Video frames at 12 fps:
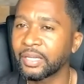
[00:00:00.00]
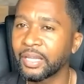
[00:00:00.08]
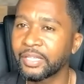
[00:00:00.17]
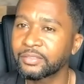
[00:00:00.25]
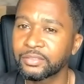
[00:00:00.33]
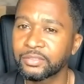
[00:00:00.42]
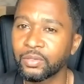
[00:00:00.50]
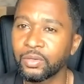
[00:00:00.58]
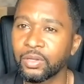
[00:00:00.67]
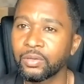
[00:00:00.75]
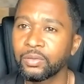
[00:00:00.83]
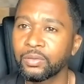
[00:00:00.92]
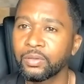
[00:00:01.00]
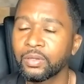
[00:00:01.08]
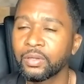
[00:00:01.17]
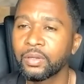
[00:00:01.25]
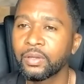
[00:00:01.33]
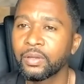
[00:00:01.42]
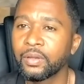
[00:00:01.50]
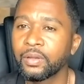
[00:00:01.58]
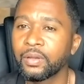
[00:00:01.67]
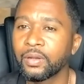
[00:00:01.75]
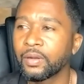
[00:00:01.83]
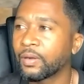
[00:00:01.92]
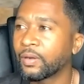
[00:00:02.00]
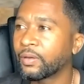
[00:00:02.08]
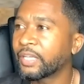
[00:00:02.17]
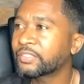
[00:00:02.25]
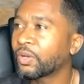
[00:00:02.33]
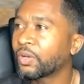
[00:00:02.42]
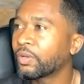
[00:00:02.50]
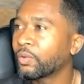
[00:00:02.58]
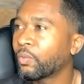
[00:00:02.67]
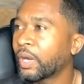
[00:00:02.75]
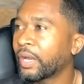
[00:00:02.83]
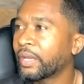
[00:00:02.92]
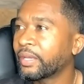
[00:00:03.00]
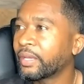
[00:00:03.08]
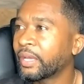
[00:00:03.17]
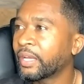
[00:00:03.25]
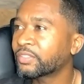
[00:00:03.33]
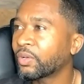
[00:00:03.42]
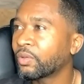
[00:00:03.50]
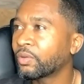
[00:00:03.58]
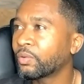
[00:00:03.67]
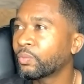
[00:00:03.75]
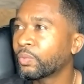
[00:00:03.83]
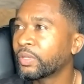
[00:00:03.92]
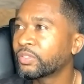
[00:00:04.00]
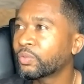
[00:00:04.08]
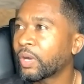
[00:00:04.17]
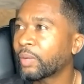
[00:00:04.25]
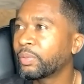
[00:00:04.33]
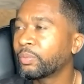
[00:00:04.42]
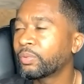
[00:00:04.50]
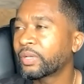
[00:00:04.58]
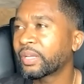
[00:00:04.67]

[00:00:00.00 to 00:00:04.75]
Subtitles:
lasted so long. That's the only reason why people can